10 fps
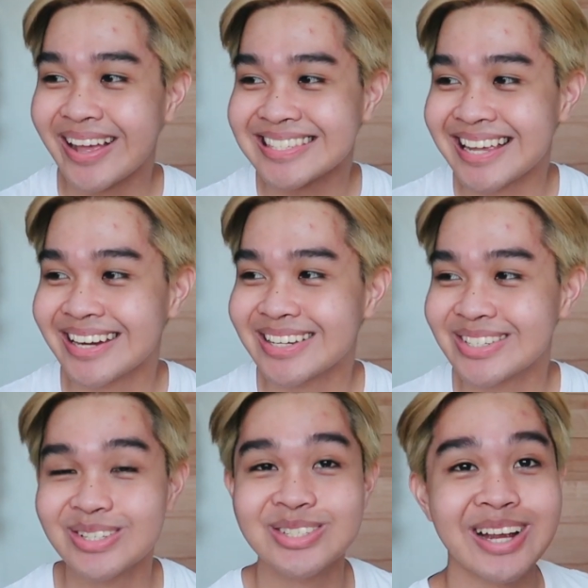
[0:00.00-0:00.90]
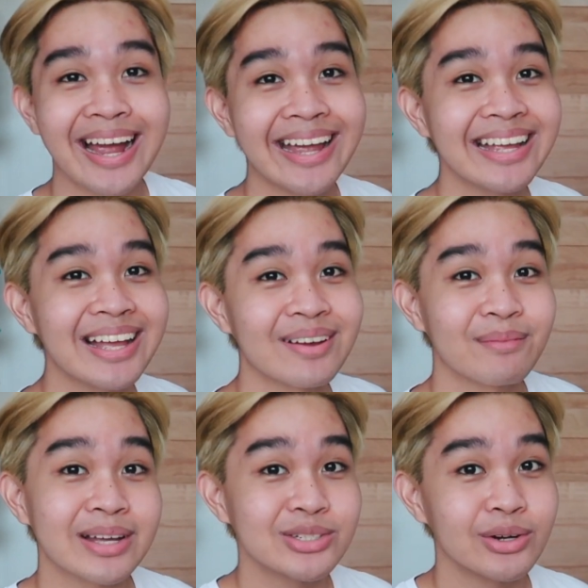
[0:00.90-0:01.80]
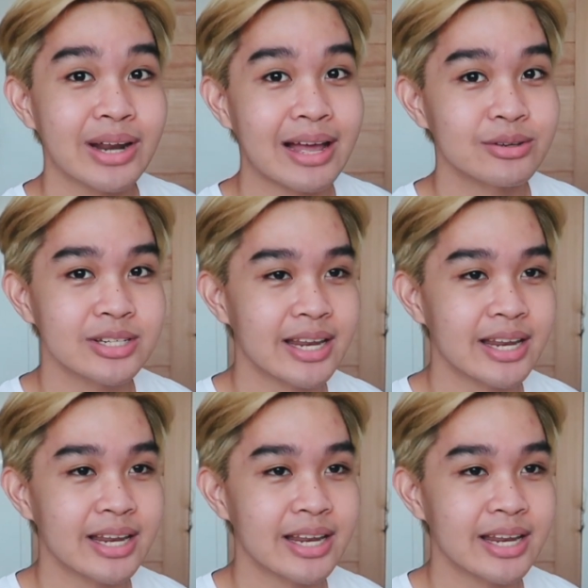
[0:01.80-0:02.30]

excited to try my drone out